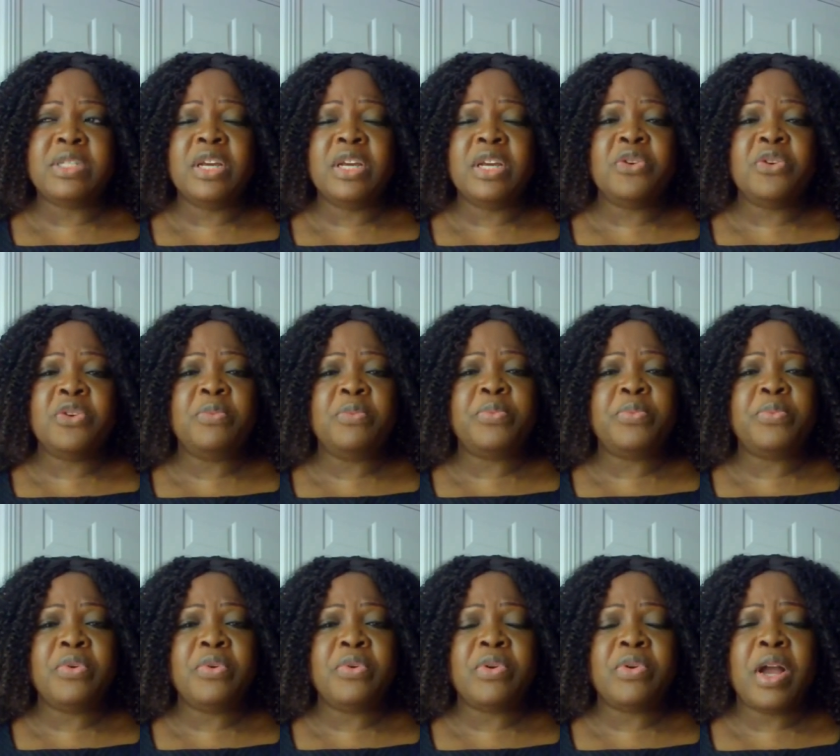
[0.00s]
It's a
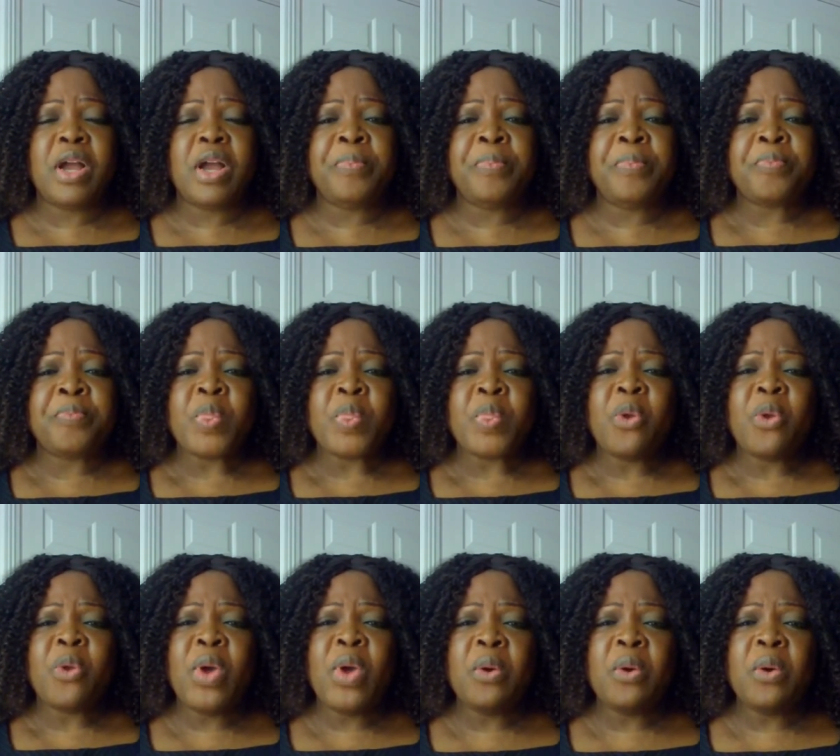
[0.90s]
group program
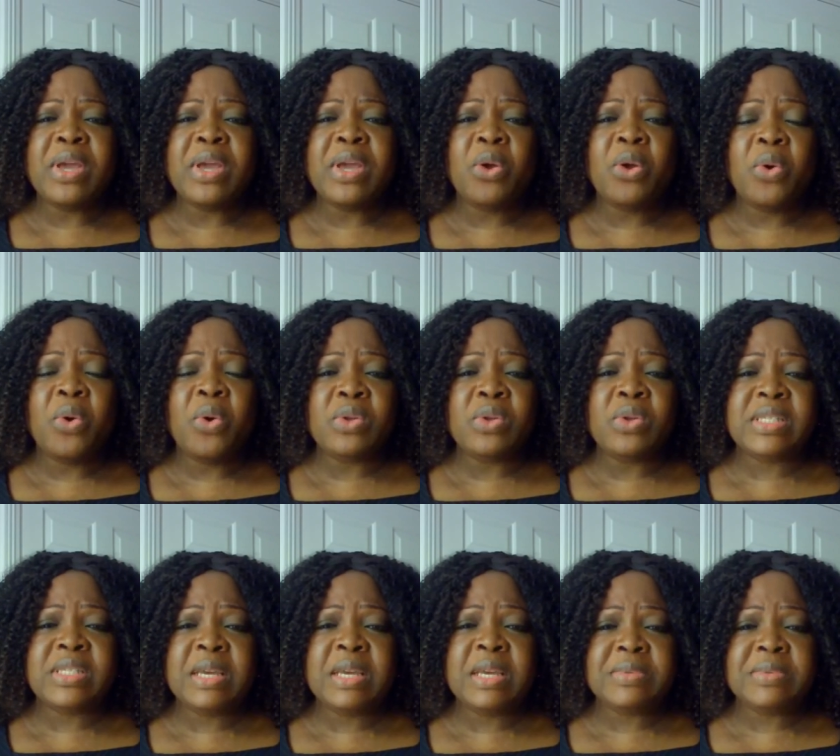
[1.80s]
where we go
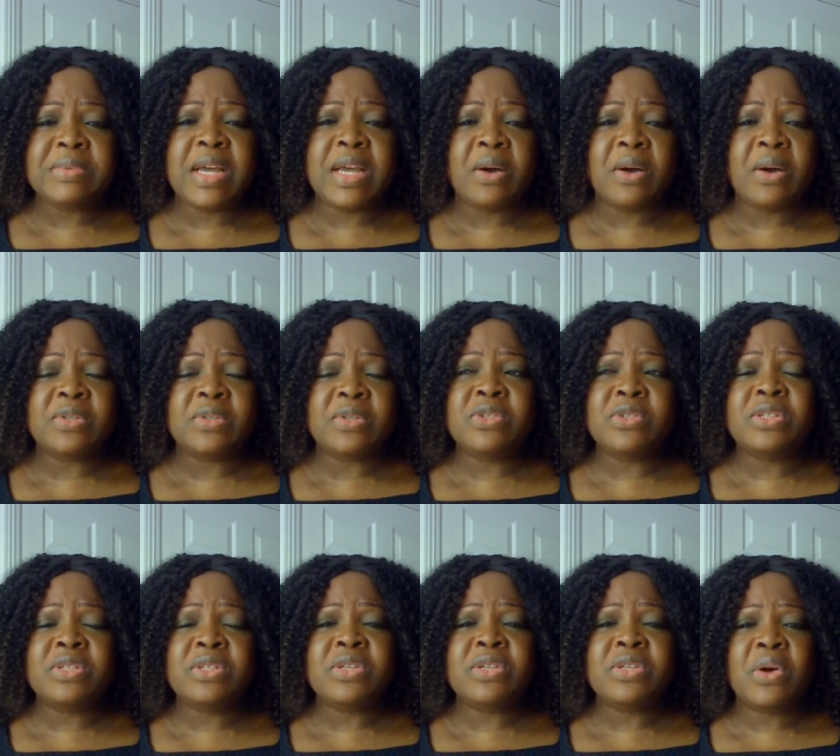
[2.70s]
deep down
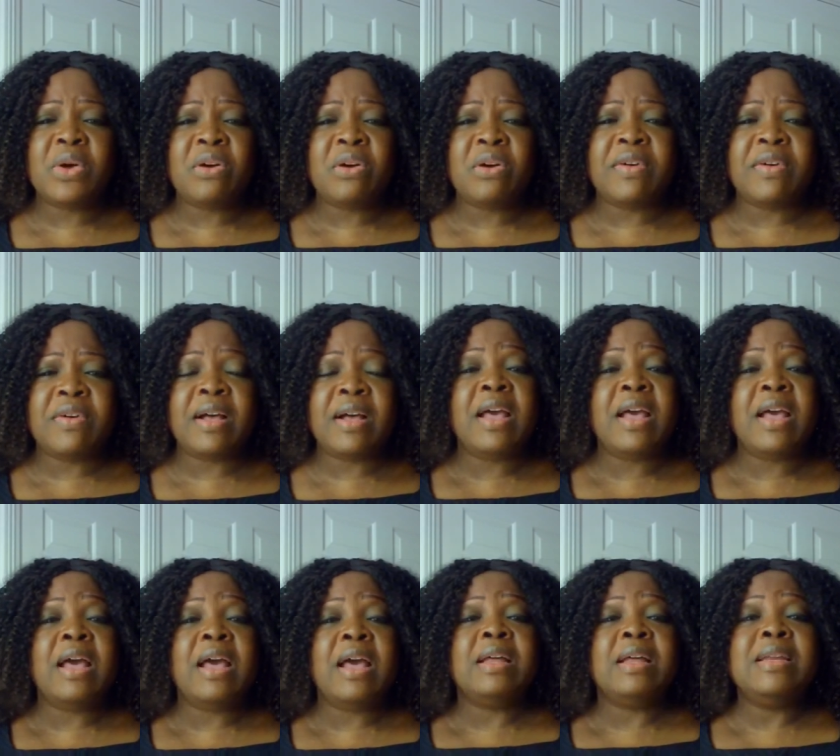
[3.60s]
to discover
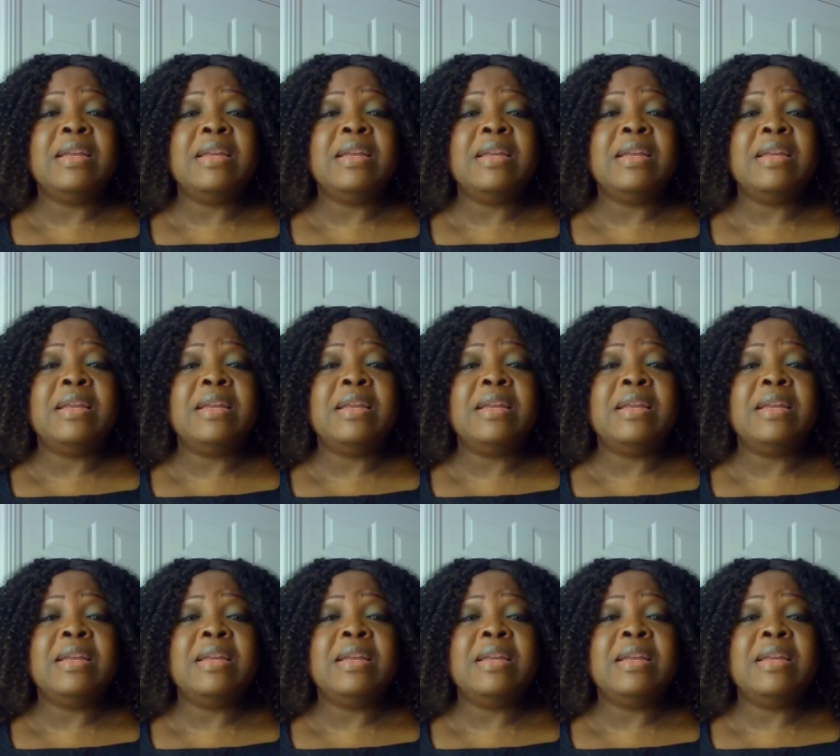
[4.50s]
